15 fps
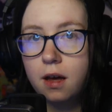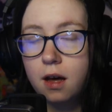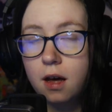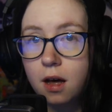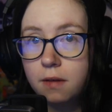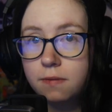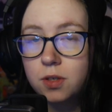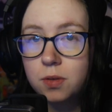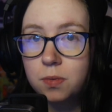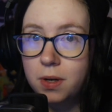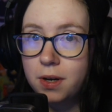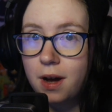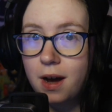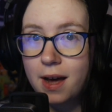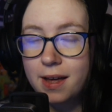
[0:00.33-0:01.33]
After
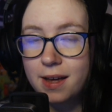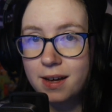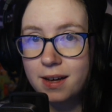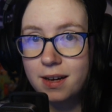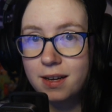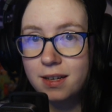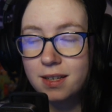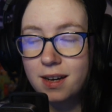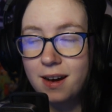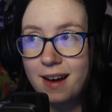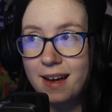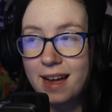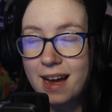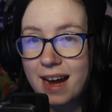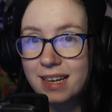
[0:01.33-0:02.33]
what I heard,
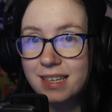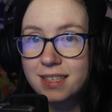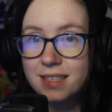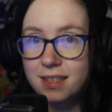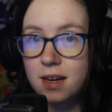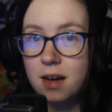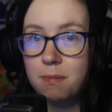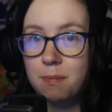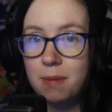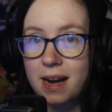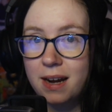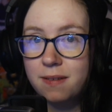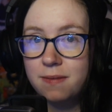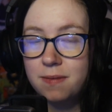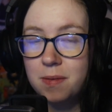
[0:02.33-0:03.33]
I had to come
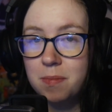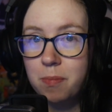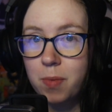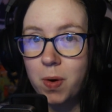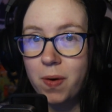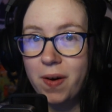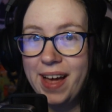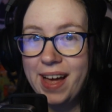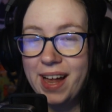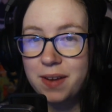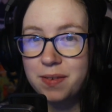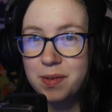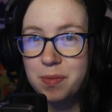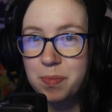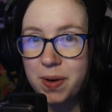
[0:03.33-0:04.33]
back for more
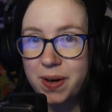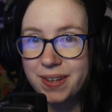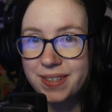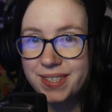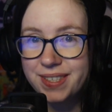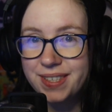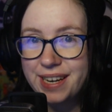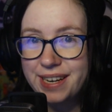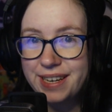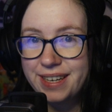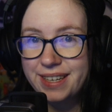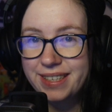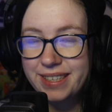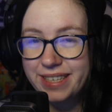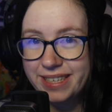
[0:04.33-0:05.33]
Helluva Boss.
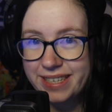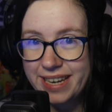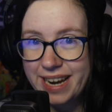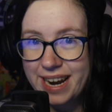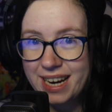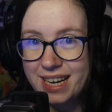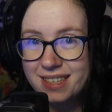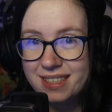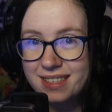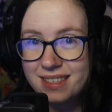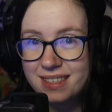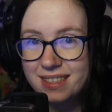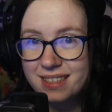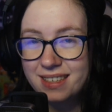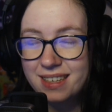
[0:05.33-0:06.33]
Today,
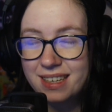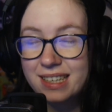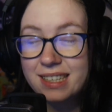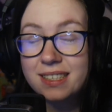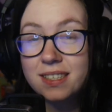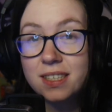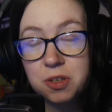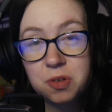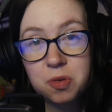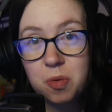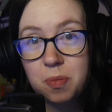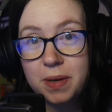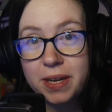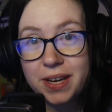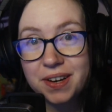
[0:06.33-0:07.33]
it's
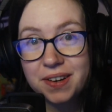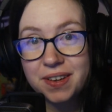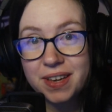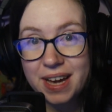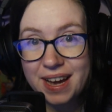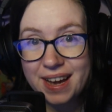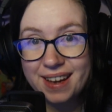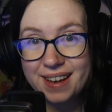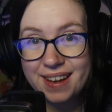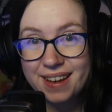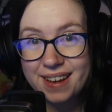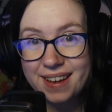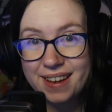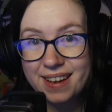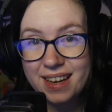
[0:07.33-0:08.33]
You'll Be Okay.
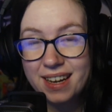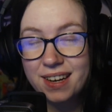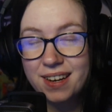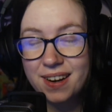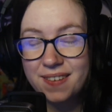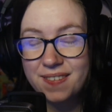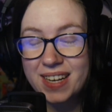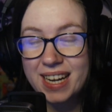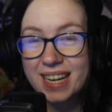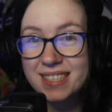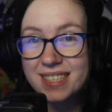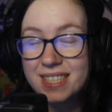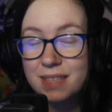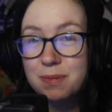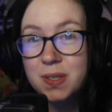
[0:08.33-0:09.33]
Don't forget
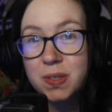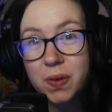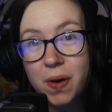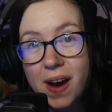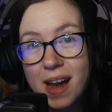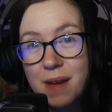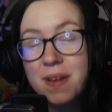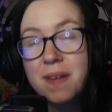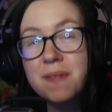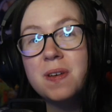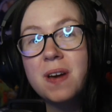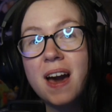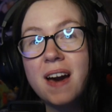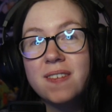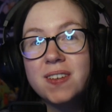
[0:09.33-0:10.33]
to subscribe if
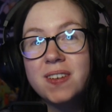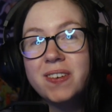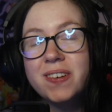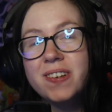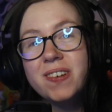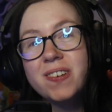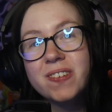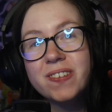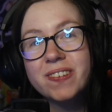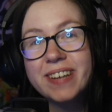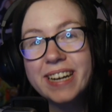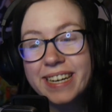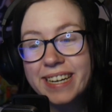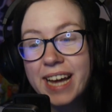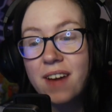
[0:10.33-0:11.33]
you haven't
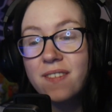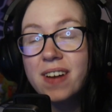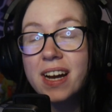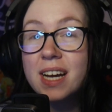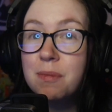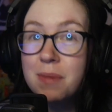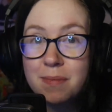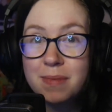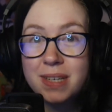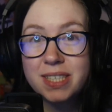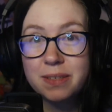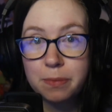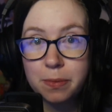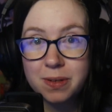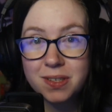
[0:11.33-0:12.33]
already. I recommend me
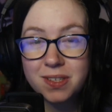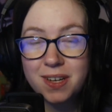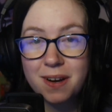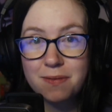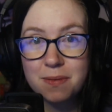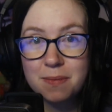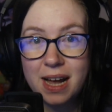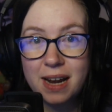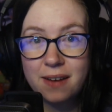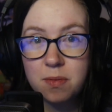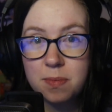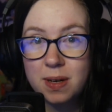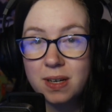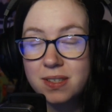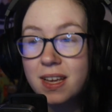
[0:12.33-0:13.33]
some more stuff from
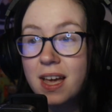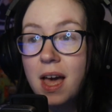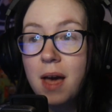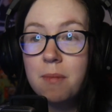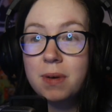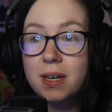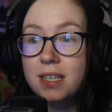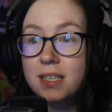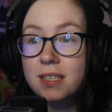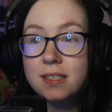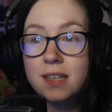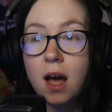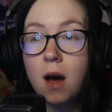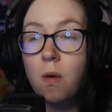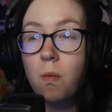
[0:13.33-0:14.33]
Helluva Boss
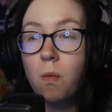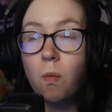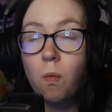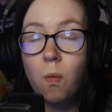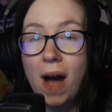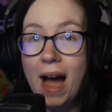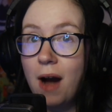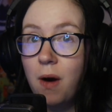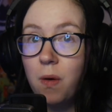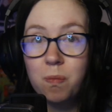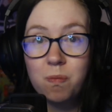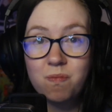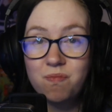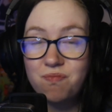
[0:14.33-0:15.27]
because wow,